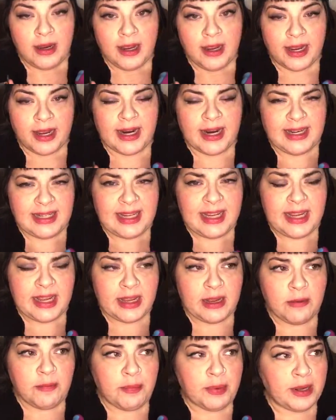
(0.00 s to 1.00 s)
And I
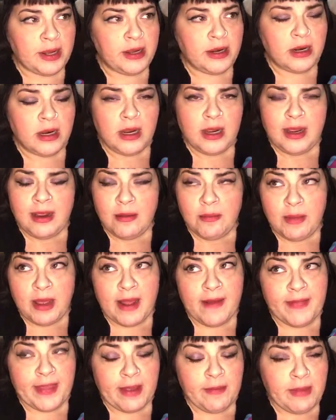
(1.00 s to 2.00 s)
did, but man, that